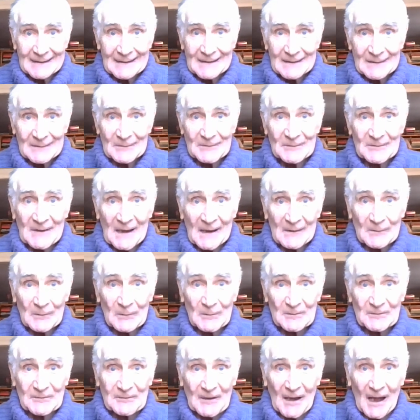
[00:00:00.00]
What was that
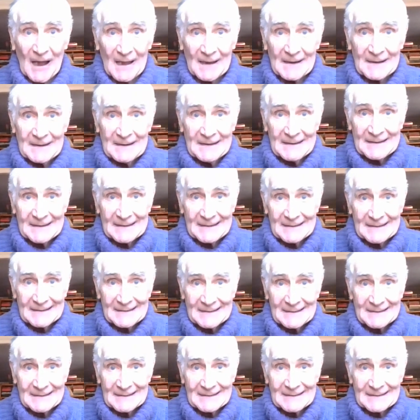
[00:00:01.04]
old song?
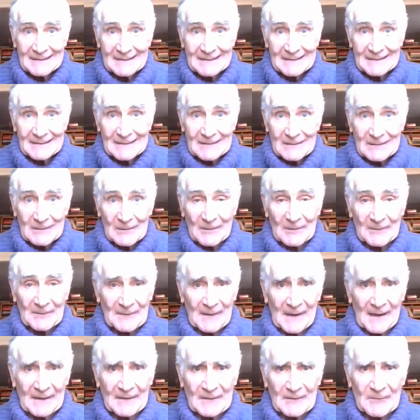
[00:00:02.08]
Or did
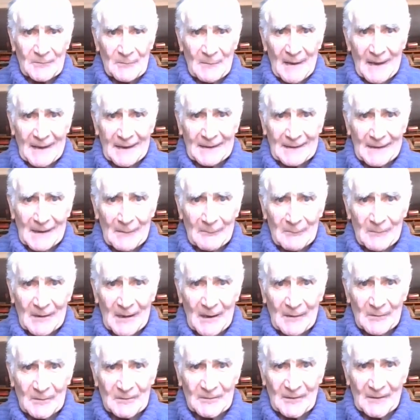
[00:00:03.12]
I just make it up when
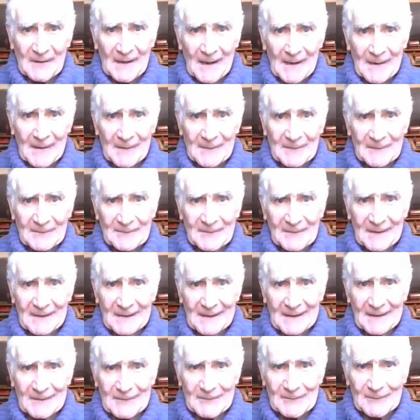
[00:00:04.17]
I was an arrogant
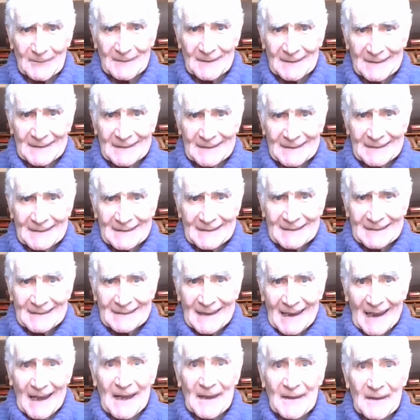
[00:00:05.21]
teenager?
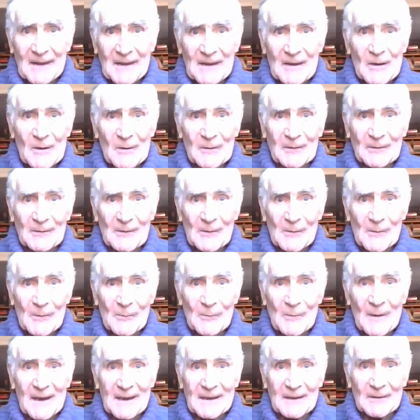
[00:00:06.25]
Anything you can do,
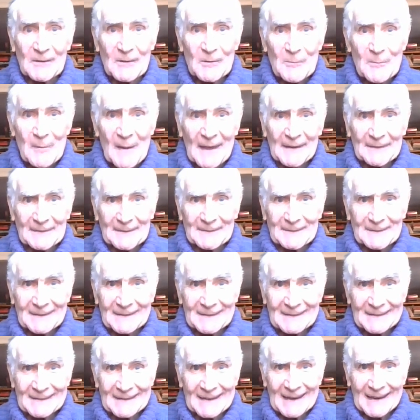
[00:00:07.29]
we can do better.
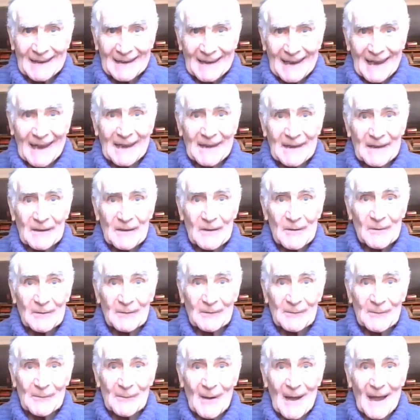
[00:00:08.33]
Anything you can
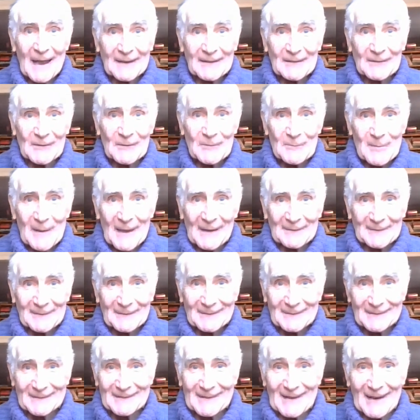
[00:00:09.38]
do, I can do better.
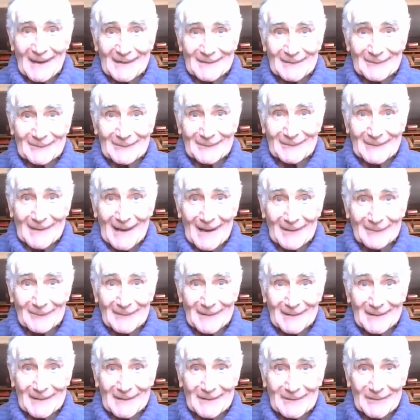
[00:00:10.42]
It's not
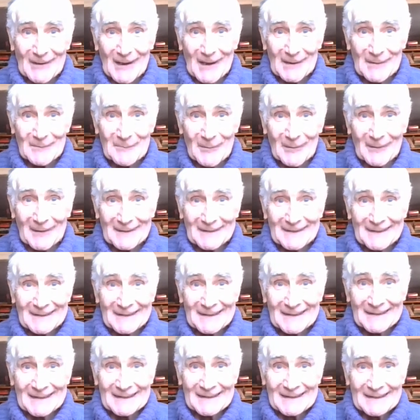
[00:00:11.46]
really, Johnny boy.
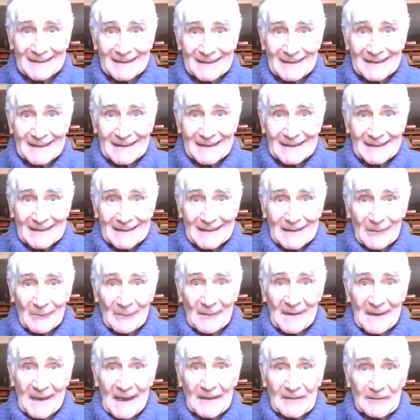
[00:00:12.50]
Well,
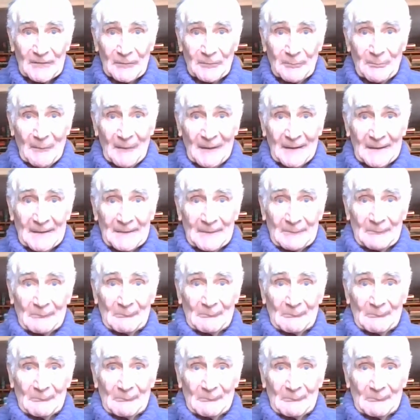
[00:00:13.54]
you get the spirit.